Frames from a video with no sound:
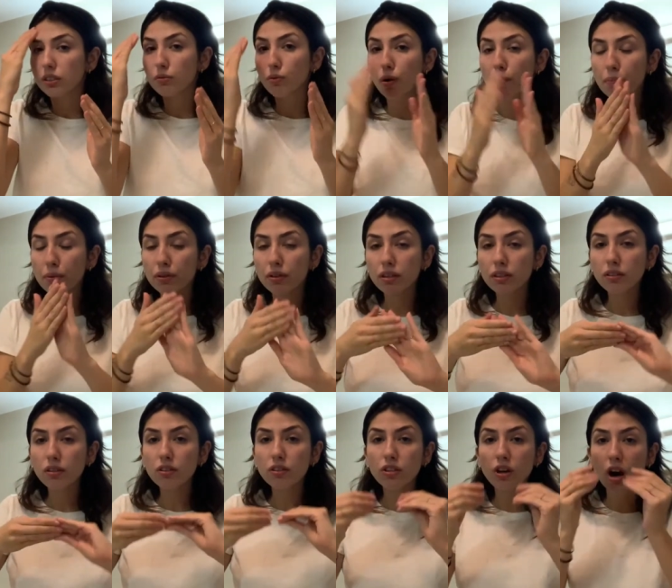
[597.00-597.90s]
I'll put this
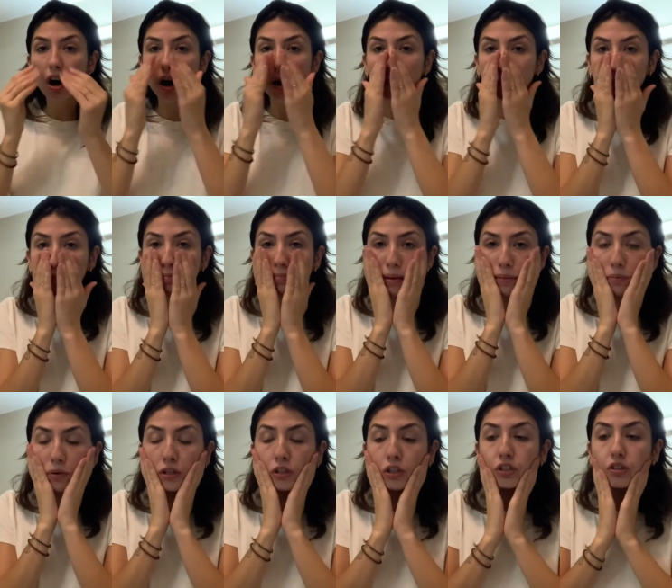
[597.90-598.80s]
on top of my
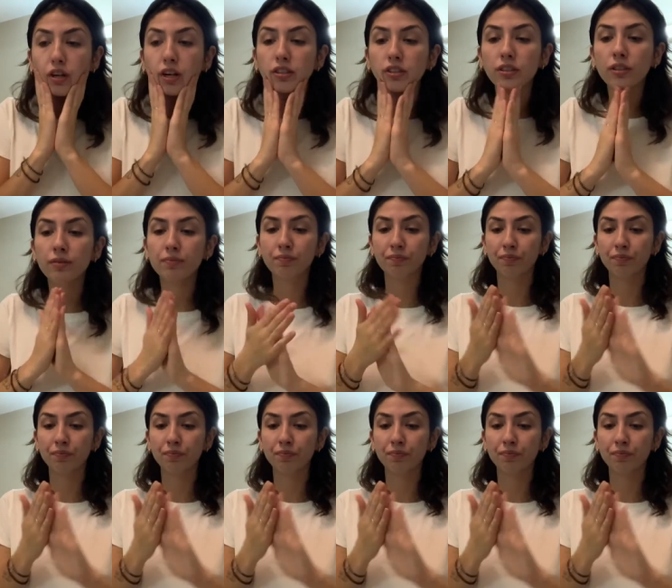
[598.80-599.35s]
moisturizer.